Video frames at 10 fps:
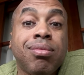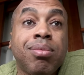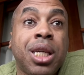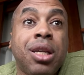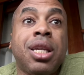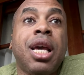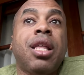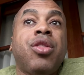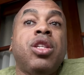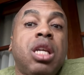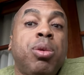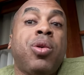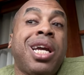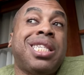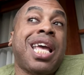Because the
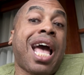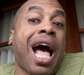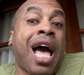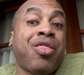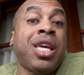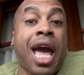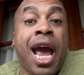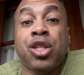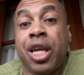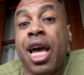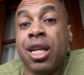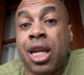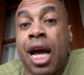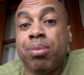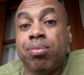Democrats, I think, actually had a shot.